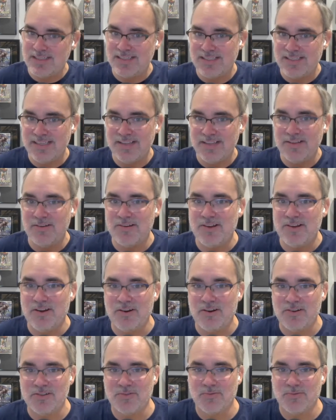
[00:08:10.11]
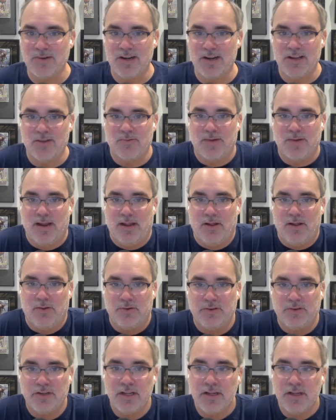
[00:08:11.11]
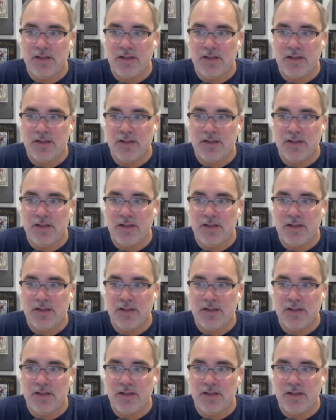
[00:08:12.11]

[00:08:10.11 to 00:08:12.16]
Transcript: to see their character running around